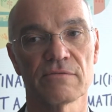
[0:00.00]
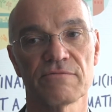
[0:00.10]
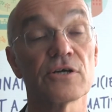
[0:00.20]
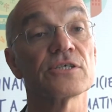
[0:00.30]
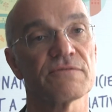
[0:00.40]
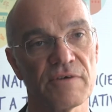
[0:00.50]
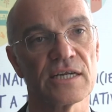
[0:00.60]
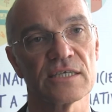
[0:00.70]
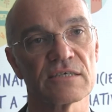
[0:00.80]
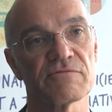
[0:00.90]
first
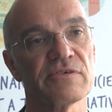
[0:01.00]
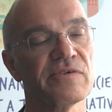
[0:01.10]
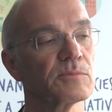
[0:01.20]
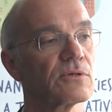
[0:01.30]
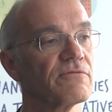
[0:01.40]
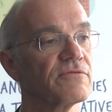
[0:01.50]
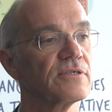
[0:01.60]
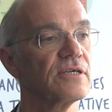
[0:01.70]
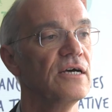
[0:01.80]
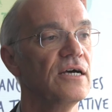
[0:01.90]
Financing for Development
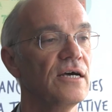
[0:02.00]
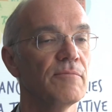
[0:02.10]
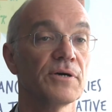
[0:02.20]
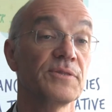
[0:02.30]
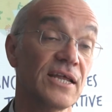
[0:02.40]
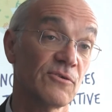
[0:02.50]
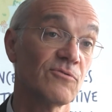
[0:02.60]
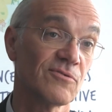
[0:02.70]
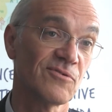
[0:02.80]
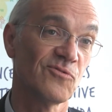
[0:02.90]
conference. But
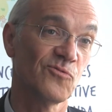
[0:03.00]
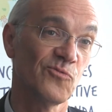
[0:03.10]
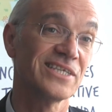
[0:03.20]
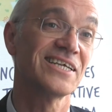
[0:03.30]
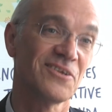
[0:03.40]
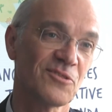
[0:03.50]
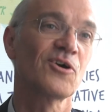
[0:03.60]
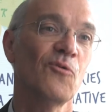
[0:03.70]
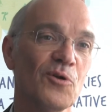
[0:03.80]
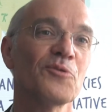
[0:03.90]
then we didn't
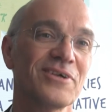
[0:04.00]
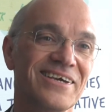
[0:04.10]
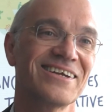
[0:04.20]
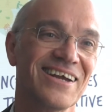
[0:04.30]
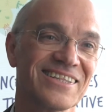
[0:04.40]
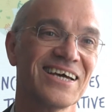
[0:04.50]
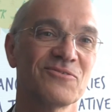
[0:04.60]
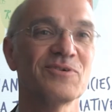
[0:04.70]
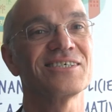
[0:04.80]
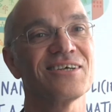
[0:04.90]
go on thinking like that.
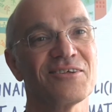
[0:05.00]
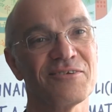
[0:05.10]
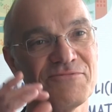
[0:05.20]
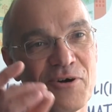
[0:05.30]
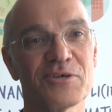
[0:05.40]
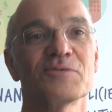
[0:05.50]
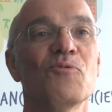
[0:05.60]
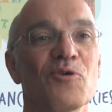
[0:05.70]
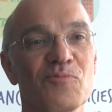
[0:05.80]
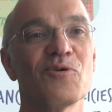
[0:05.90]
We started to focus
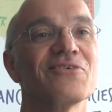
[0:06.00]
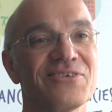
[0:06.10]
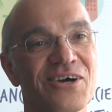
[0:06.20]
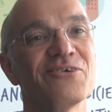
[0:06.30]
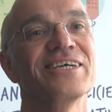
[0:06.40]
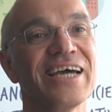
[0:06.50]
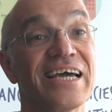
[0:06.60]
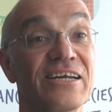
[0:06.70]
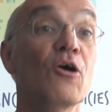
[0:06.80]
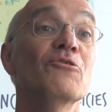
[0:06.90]
more and more on the ODA,
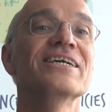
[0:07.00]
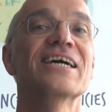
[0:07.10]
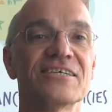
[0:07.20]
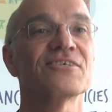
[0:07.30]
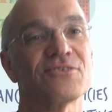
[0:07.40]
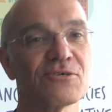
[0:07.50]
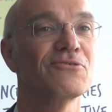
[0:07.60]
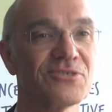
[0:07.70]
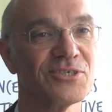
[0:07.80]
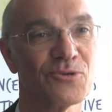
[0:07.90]
and ODA as a
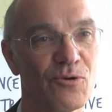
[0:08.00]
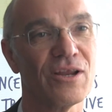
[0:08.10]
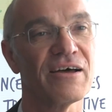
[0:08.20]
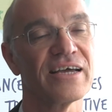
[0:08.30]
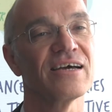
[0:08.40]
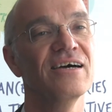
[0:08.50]
solution to all our